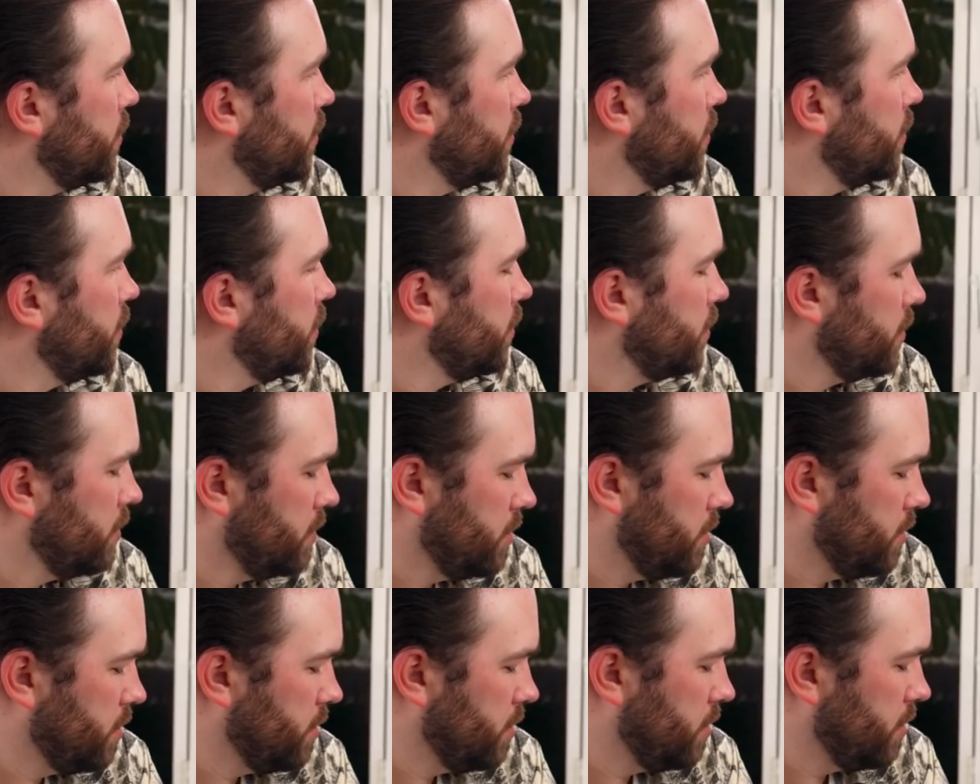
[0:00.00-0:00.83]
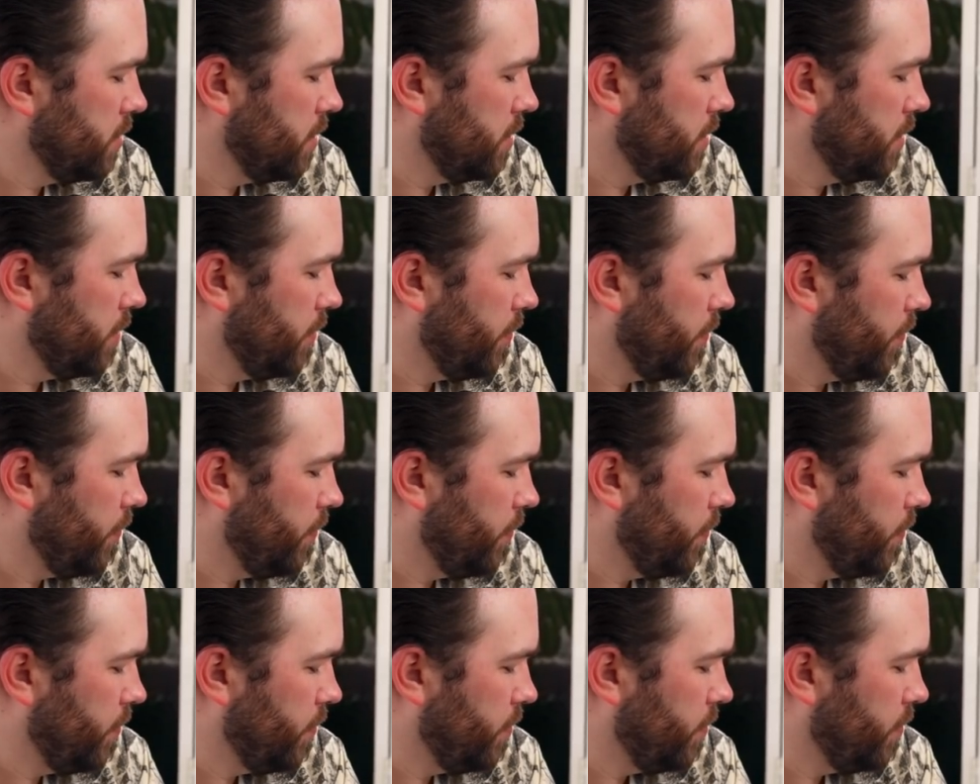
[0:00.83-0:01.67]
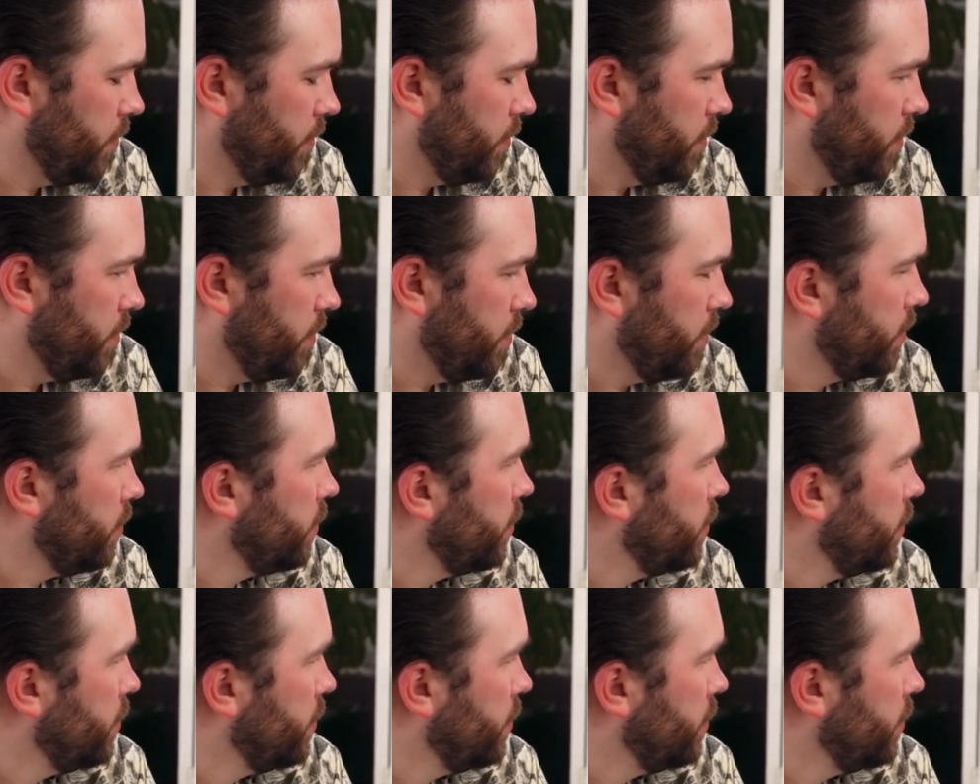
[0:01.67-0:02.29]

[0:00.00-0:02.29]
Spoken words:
[no speech]